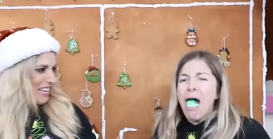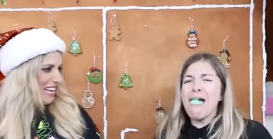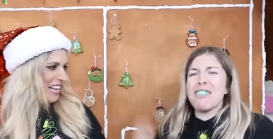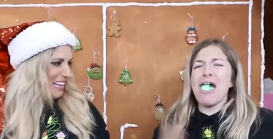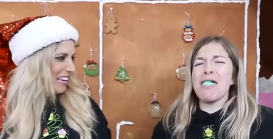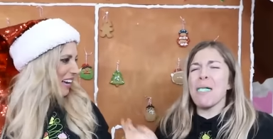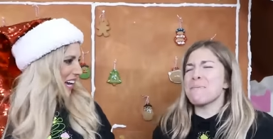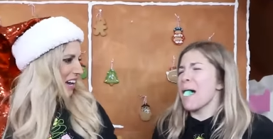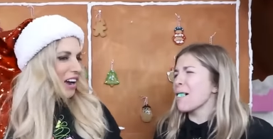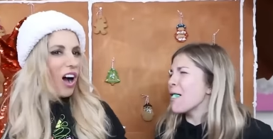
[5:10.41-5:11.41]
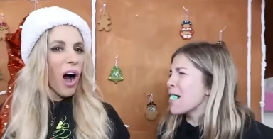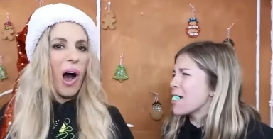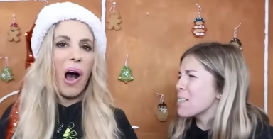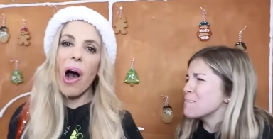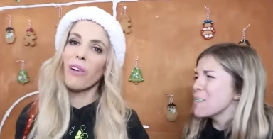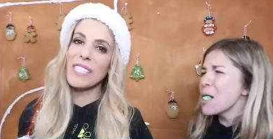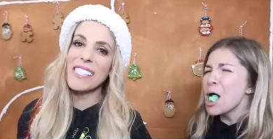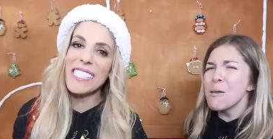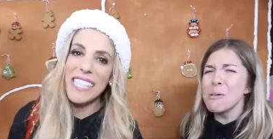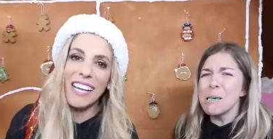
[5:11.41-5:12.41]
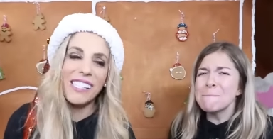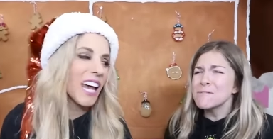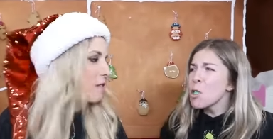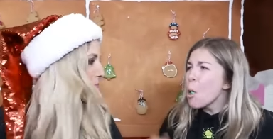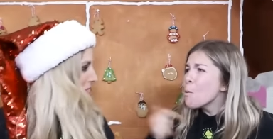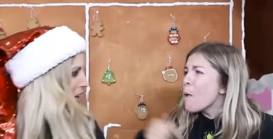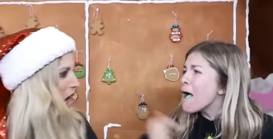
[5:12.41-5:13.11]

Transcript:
Speaker 1: God does it taste like pickle?